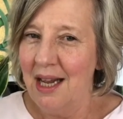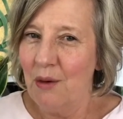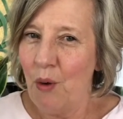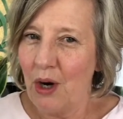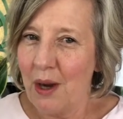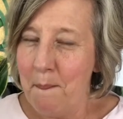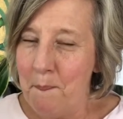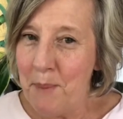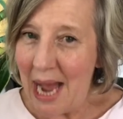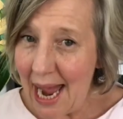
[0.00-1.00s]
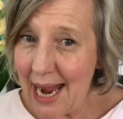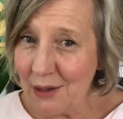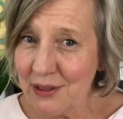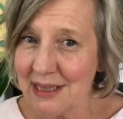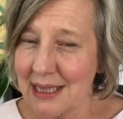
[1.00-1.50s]
what
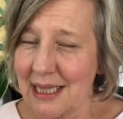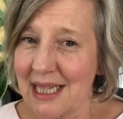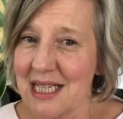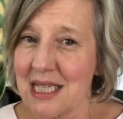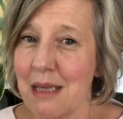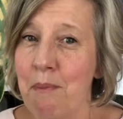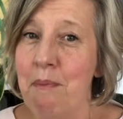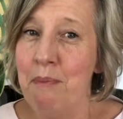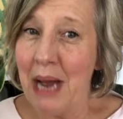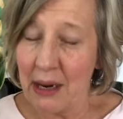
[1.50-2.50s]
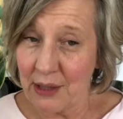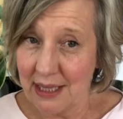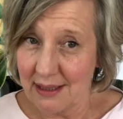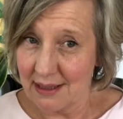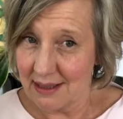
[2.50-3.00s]
compounds it is the
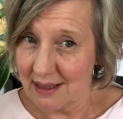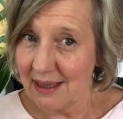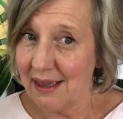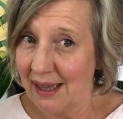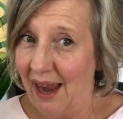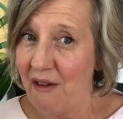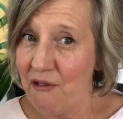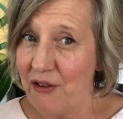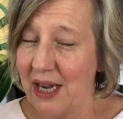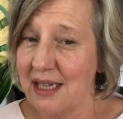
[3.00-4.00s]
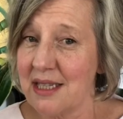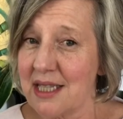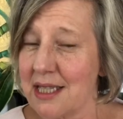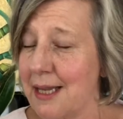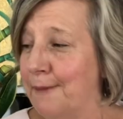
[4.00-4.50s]
barriers they
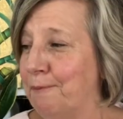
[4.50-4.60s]
face